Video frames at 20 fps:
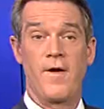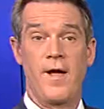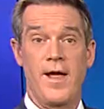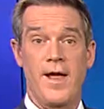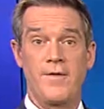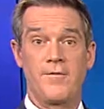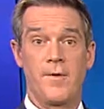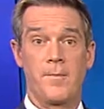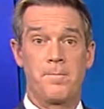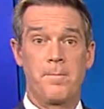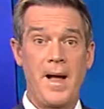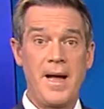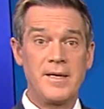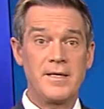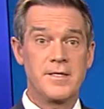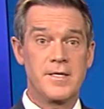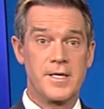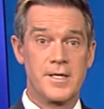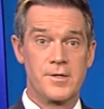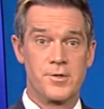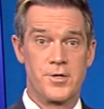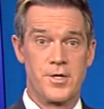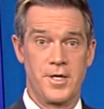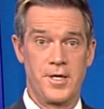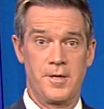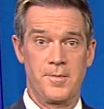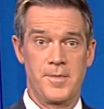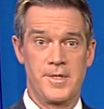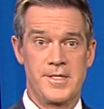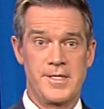Five, a boxing
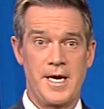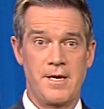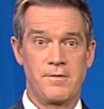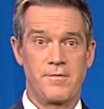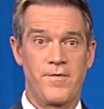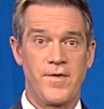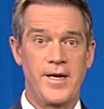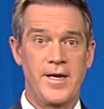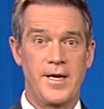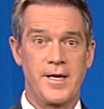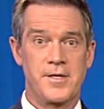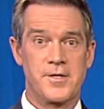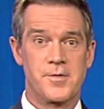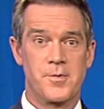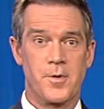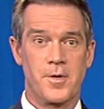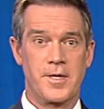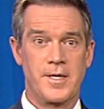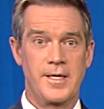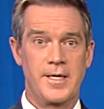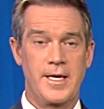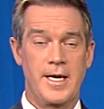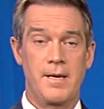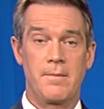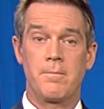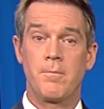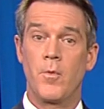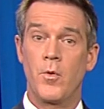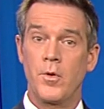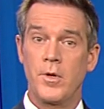gym in South Phoenix working to
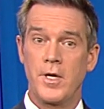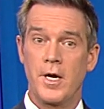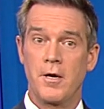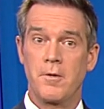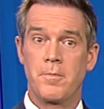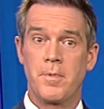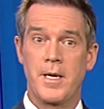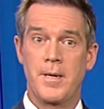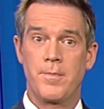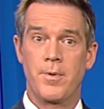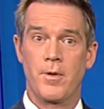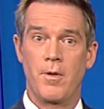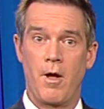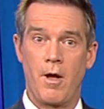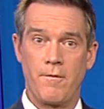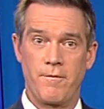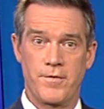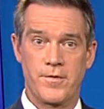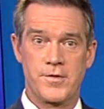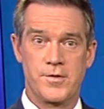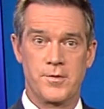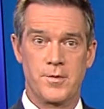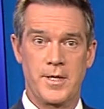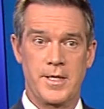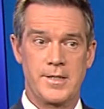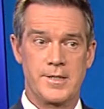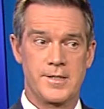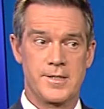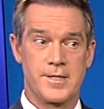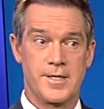get more young people off the
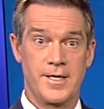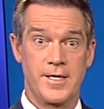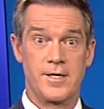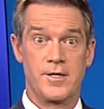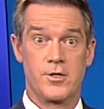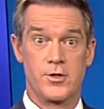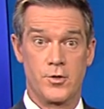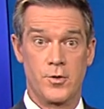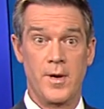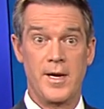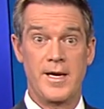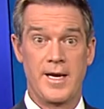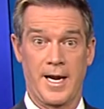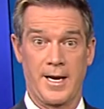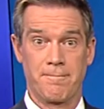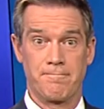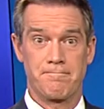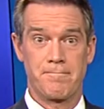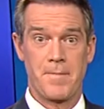streets and into training.